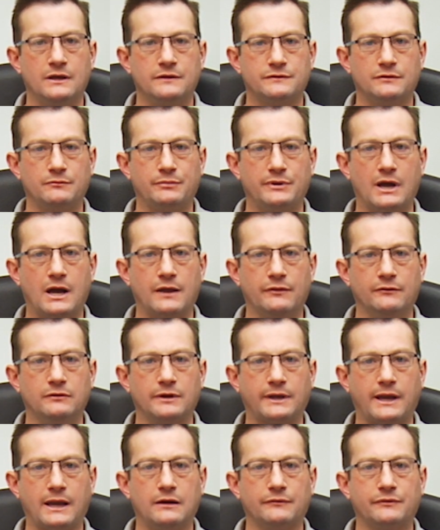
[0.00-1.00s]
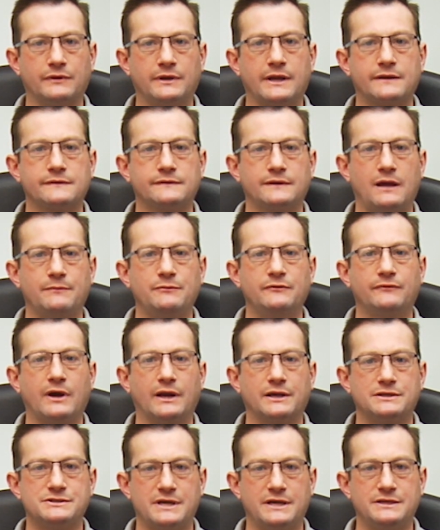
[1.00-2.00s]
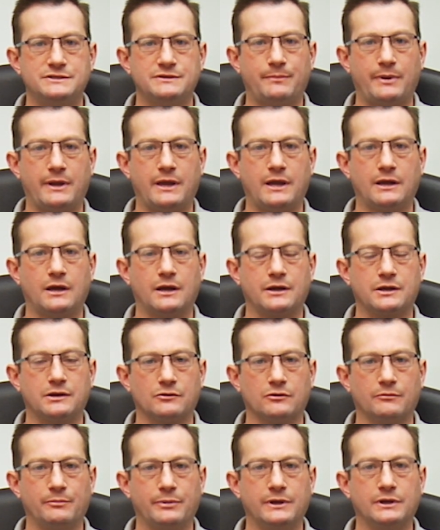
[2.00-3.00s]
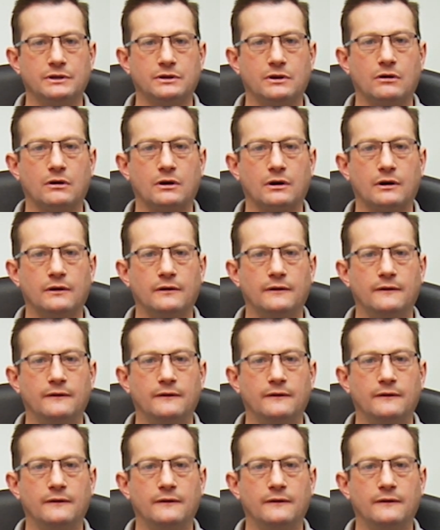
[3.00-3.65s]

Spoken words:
So be on the lookout the next time you've got to change a pan on a European car.